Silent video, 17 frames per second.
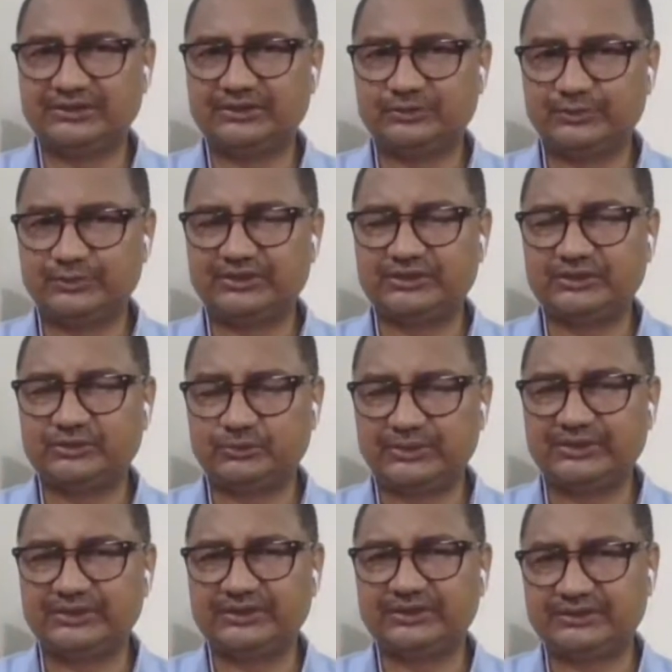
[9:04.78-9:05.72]
new
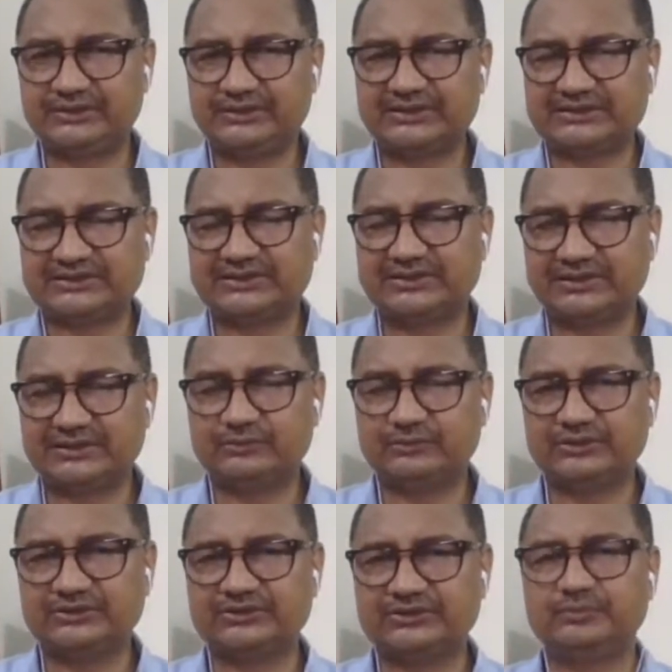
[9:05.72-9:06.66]
education policy
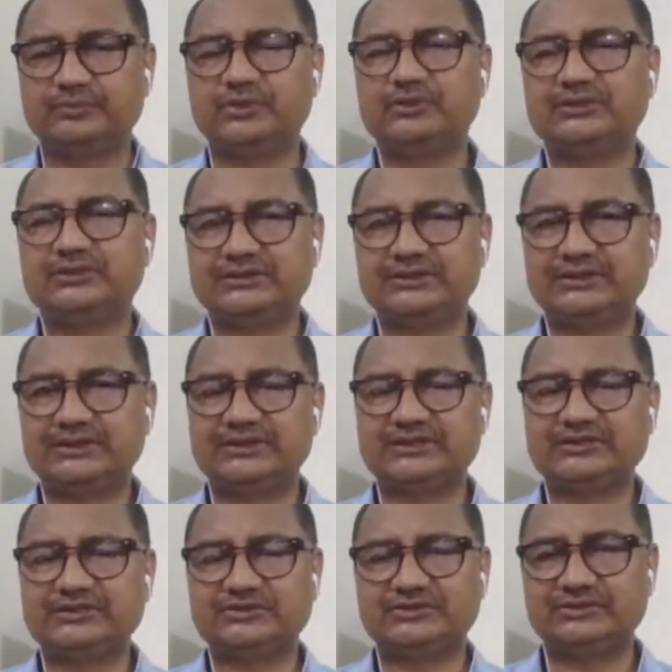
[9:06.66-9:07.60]
2020, the
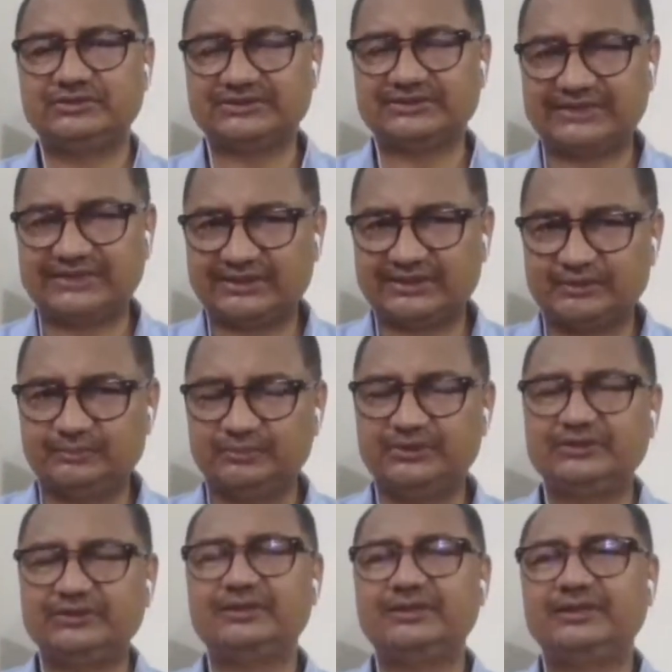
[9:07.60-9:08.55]
national education policy
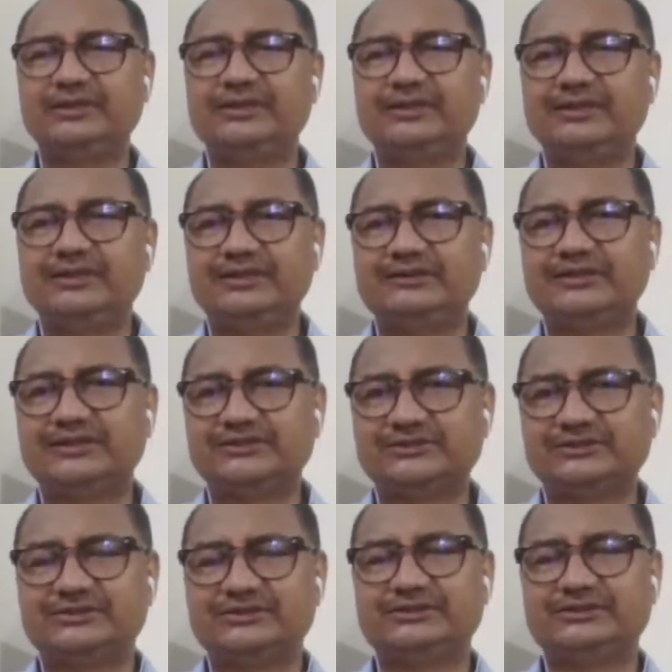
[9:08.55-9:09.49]
that has recently
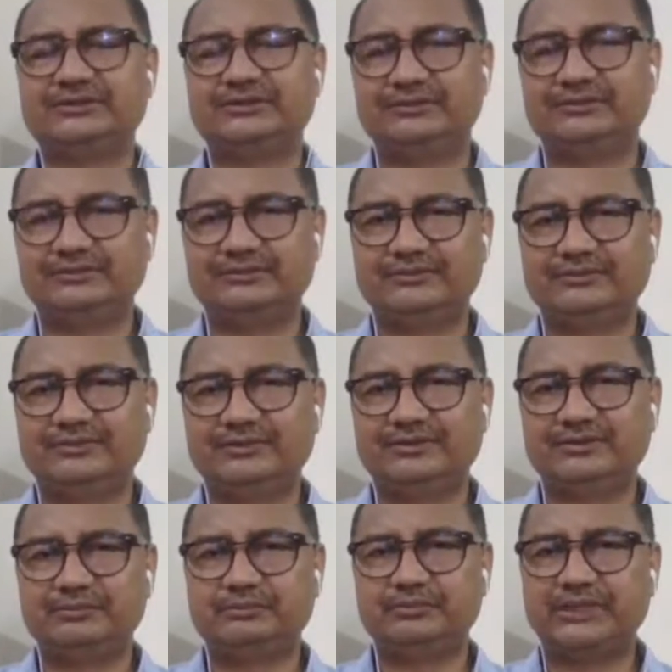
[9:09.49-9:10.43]
been
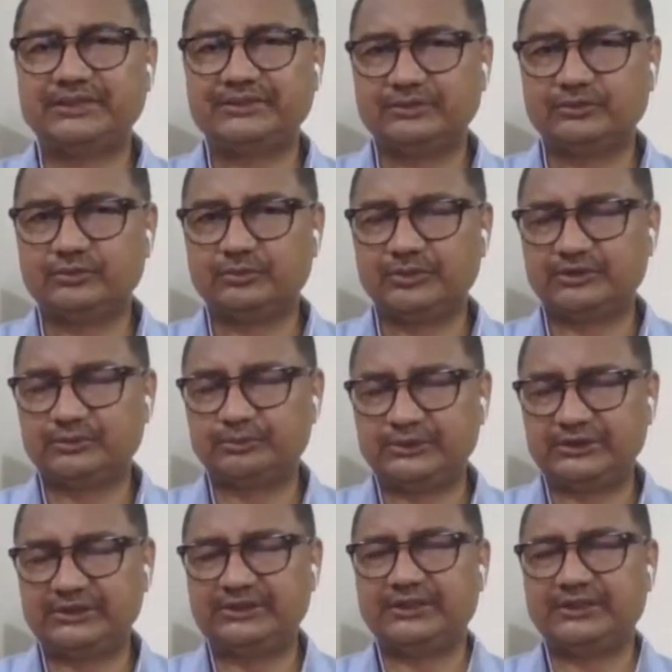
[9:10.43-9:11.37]
enunciated
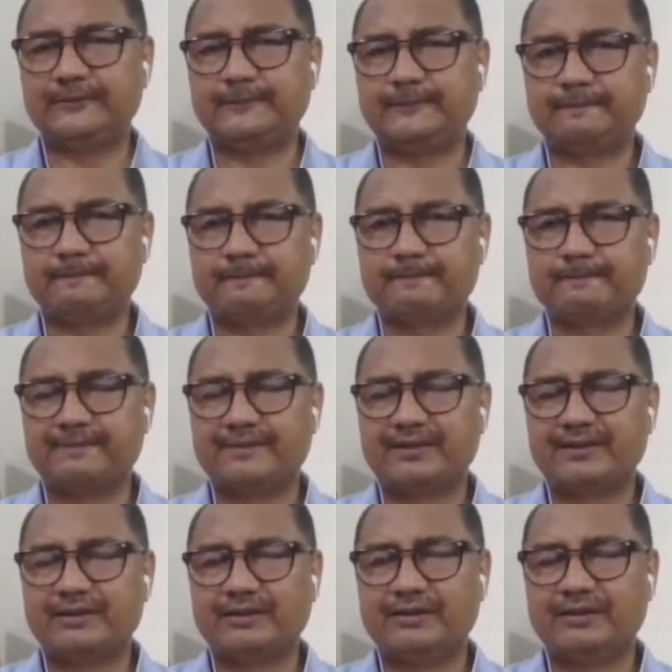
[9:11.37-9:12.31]
by the government of
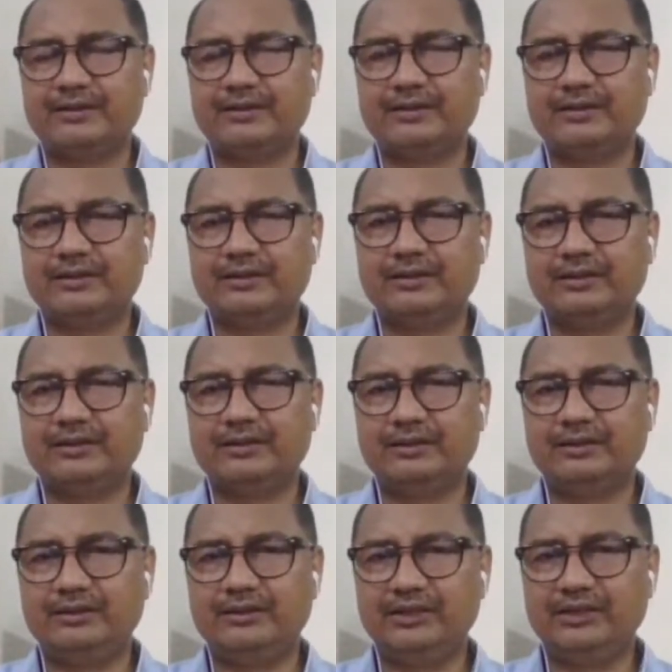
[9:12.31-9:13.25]
India.
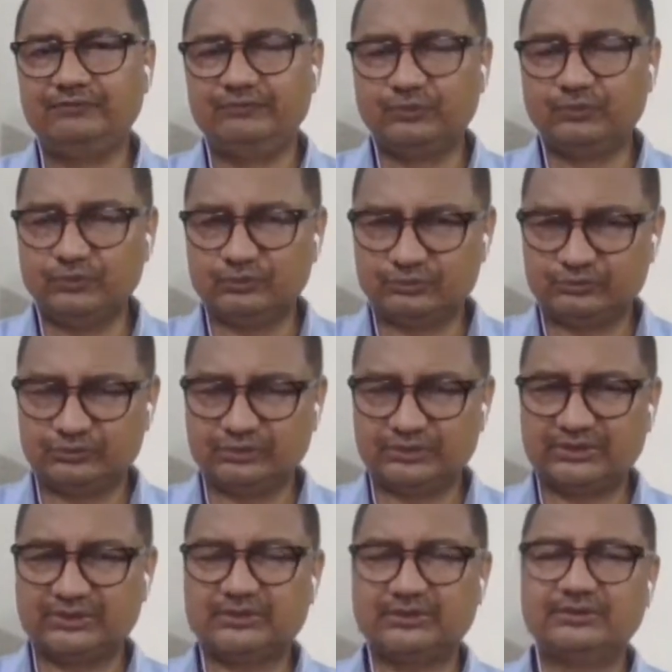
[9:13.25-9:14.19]
Uh,
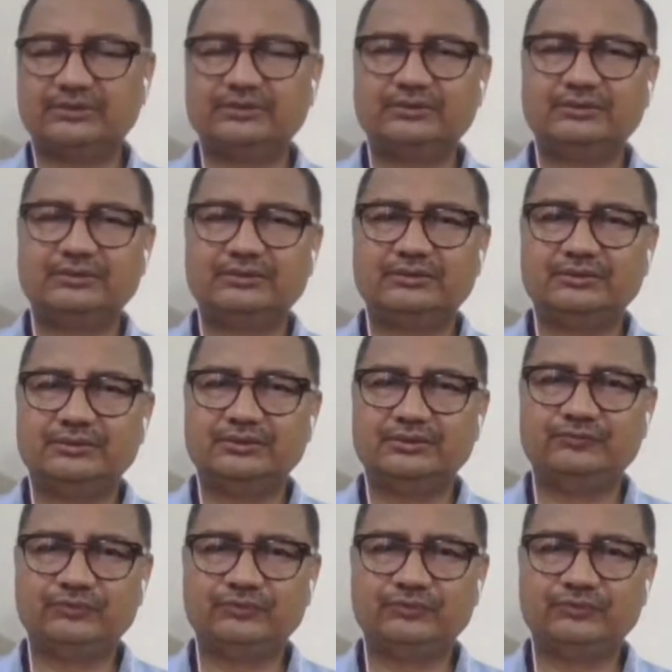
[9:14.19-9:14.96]
if you go through the